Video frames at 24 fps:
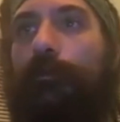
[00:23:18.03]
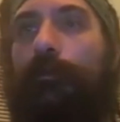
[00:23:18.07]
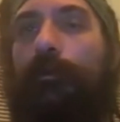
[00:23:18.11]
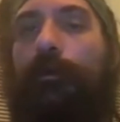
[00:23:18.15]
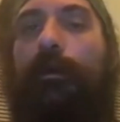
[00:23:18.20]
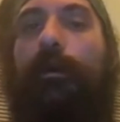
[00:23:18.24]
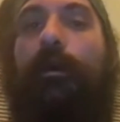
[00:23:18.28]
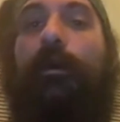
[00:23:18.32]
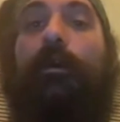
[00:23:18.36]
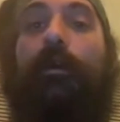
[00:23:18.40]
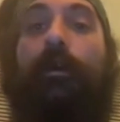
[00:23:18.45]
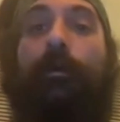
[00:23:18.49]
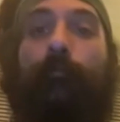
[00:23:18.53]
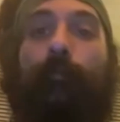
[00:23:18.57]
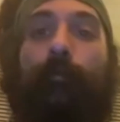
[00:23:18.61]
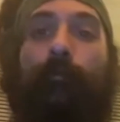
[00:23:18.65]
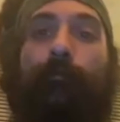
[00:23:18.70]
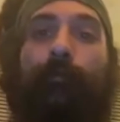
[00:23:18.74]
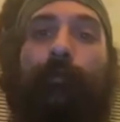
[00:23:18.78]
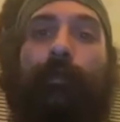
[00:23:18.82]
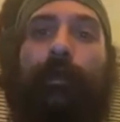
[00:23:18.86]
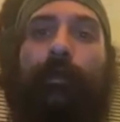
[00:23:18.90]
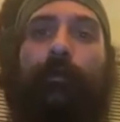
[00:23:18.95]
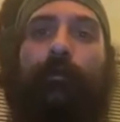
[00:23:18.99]
I'll come up
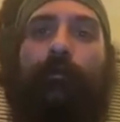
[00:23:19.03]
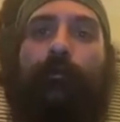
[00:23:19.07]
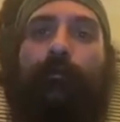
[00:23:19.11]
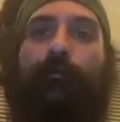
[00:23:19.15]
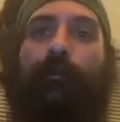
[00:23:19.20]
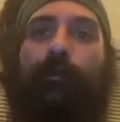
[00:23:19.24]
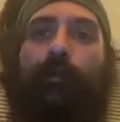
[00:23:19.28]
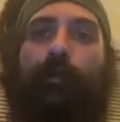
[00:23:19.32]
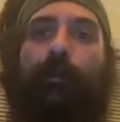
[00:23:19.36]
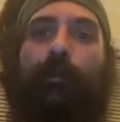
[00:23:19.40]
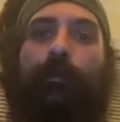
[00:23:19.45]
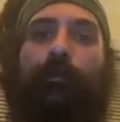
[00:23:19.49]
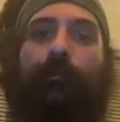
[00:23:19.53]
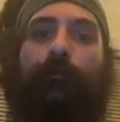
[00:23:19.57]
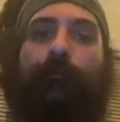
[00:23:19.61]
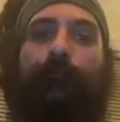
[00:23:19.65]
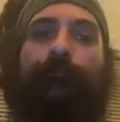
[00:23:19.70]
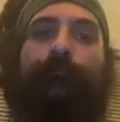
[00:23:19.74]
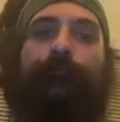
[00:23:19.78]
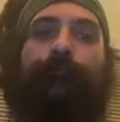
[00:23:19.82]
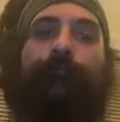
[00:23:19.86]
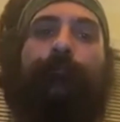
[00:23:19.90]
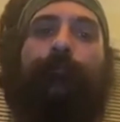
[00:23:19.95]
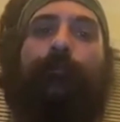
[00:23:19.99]
with that other one later.
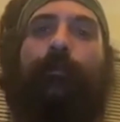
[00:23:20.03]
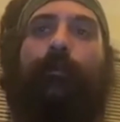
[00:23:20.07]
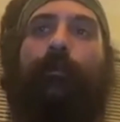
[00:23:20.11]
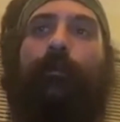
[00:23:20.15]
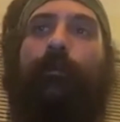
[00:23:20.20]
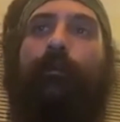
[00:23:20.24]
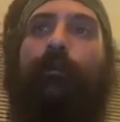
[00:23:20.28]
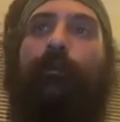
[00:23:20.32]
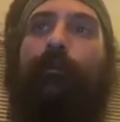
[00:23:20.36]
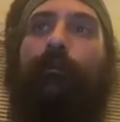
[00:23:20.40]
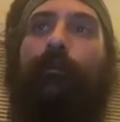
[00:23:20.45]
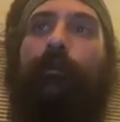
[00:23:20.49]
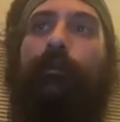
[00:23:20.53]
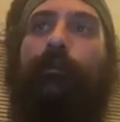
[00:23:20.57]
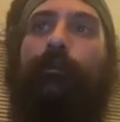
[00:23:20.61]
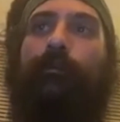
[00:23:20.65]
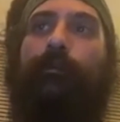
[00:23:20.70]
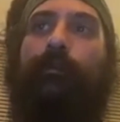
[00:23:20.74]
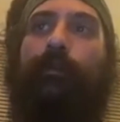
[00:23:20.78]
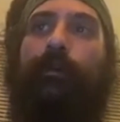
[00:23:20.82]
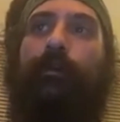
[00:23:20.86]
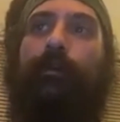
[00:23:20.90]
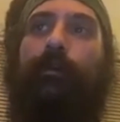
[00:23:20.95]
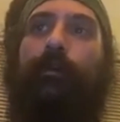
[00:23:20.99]

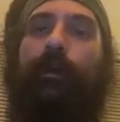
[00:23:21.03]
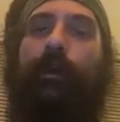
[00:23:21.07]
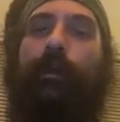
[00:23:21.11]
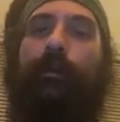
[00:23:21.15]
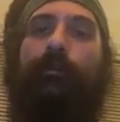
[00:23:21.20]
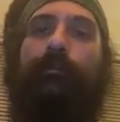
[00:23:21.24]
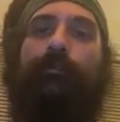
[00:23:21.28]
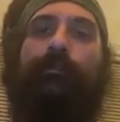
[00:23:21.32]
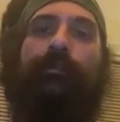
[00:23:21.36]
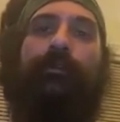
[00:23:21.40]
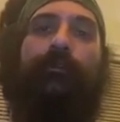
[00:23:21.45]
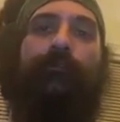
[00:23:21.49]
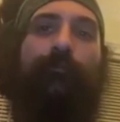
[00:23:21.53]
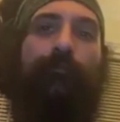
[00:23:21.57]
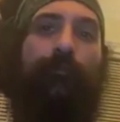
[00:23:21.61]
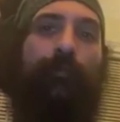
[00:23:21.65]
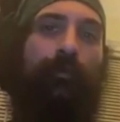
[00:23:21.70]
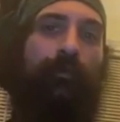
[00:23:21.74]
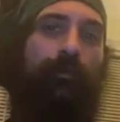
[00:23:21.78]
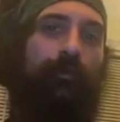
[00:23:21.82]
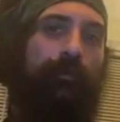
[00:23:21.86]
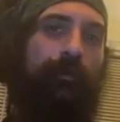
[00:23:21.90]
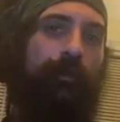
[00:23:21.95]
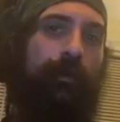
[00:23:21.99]
There's I know Stephen
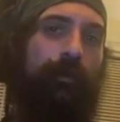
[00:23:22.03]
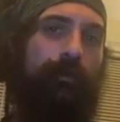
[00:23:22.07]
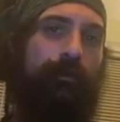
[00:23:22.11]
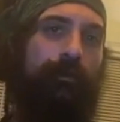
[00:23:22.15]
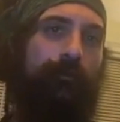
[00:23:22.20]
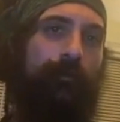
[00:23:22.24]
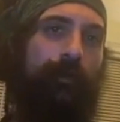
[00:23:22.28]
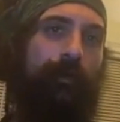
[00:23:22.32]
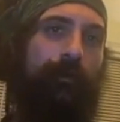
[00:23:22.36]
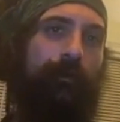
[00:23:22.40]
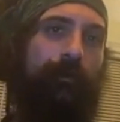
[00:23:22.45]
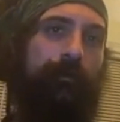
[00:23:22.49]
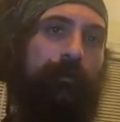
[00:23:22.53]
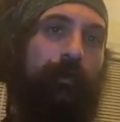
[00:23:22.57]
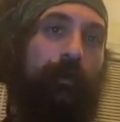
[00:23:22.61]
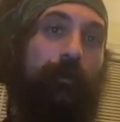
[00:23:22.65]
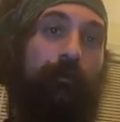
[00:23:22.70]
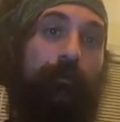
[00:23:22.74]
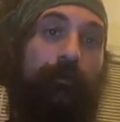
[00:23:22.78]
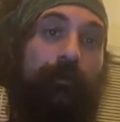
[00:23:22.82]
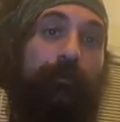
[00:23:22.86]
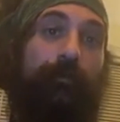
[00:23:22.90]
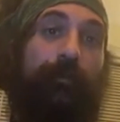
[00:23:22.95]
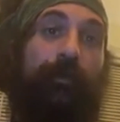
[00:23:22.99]
Buhner talks about this
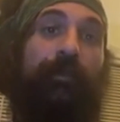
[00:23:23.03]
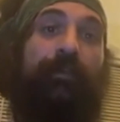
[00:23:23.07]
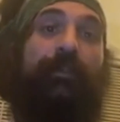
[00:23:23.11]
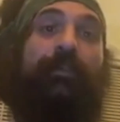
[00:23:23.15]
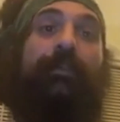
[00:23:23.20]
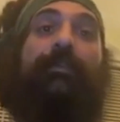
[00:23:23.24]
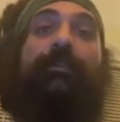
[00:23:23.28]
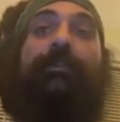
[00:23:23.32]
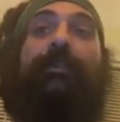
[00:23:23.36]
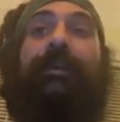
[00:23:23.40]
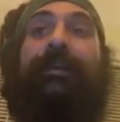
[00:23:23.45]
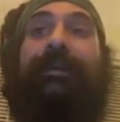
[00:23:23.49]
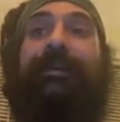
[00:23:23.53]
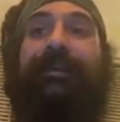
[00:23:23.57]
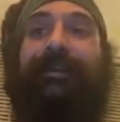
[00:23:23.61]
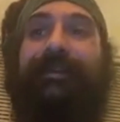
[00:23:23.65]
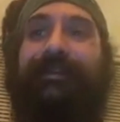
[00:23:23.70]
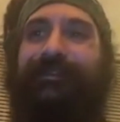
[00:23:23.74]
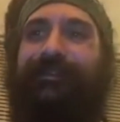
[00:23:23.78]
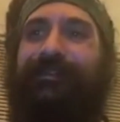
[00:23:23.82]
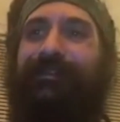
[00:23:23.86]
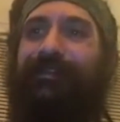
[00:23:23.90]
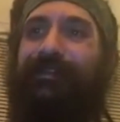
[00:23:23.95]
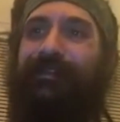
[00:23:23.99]
other species that
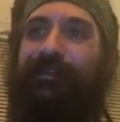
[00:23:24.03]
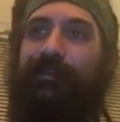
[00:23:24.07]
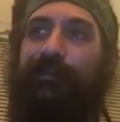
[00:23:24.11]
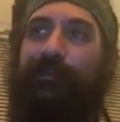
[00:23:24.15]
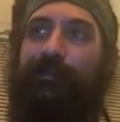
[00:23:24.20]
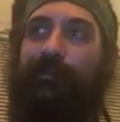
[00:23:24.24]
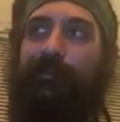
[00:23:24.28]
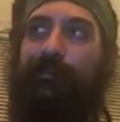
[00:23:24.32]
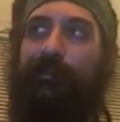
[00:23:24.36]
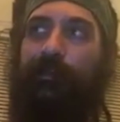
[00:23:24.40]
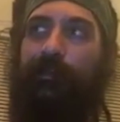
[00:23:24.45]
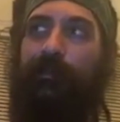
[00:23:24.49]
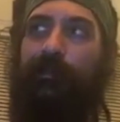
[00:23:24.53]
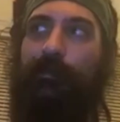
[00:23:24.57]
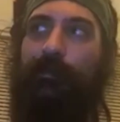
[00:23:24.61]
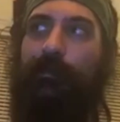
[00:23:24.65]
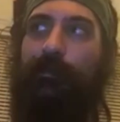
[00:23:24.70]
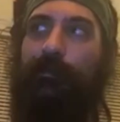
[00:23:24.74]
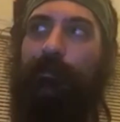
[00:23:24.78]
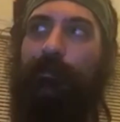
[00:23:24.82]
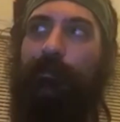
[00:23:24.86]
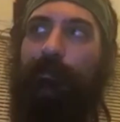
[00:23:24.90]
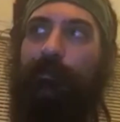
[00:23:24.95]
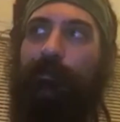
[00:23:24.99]
isn't in the...
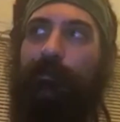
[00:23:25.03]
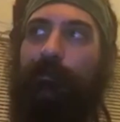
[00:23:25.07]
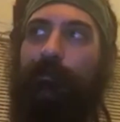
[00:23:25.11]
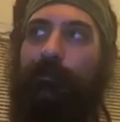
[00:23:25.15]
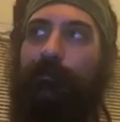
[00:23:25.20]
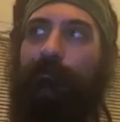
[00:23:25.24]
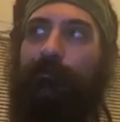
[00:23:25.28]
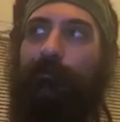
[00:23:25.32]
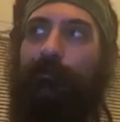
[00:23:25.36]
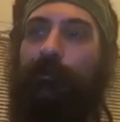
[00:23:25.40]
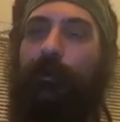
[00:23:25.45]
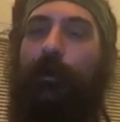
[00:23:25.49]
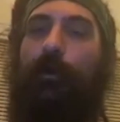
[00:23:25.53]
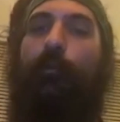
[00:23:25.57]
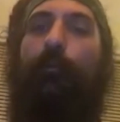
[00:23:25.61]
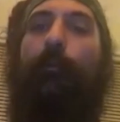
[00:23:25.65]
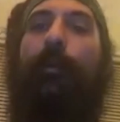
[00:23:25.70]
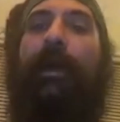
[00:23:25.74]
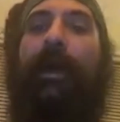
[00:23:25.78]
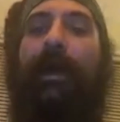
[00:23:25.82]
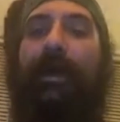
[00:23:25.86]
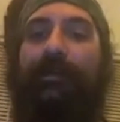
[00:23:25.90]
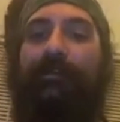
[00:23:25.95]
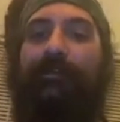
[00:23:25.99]
Oh,
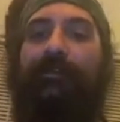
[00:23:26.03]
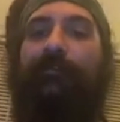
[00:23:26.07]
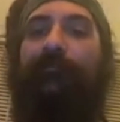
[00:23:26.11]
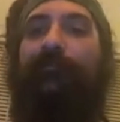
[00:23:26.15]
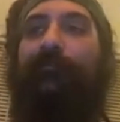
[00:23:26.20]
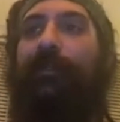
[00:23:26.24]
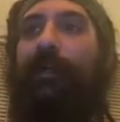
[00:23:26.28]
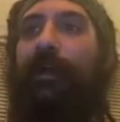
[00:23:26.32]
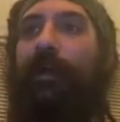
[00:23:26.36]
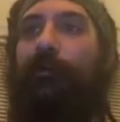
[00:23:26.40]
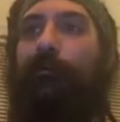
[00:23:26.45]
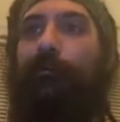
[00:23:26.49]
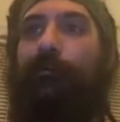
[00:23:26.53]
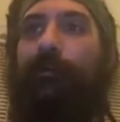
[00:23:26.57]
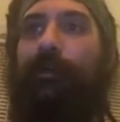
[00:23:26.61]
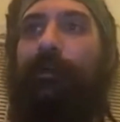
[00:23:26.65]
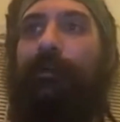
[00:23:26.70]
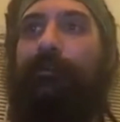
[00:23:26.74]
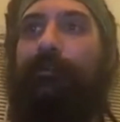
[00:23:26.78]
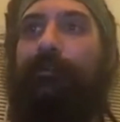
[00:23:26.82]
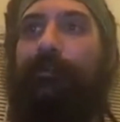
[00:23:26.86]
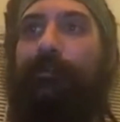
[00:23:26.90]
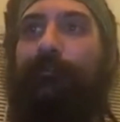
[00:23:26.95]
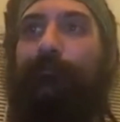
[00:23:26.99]
pasque-flower,
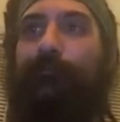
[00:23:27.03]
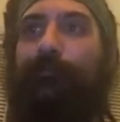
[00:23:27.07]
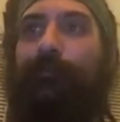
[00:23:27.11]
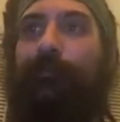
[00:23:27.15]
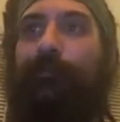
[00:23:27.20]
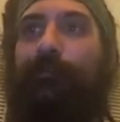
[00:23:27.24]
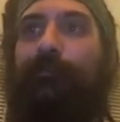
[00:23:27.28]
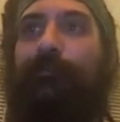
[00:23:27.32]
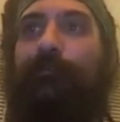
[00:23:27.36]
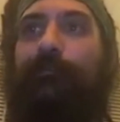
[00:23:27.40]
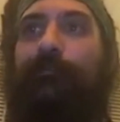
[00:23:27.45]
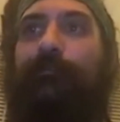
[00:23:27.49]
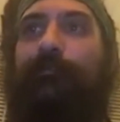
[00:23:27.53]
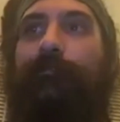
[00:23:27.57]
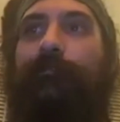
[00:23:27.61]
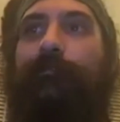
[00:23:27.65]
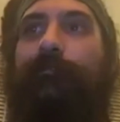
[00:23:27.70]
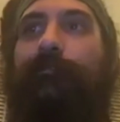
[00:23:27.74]
that's the one.